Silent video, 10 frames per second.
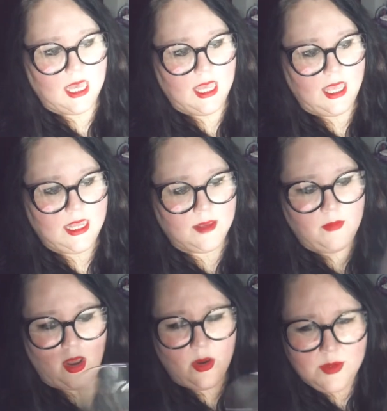And I'm
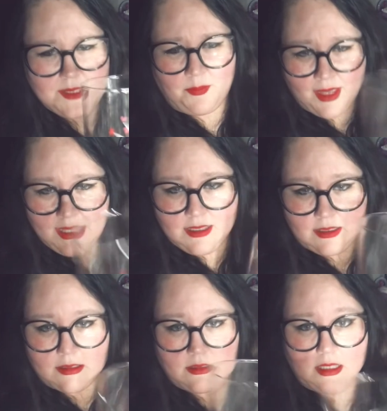always buying
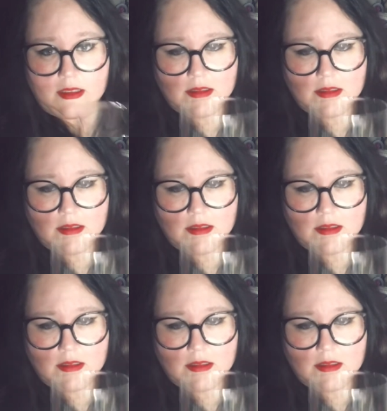like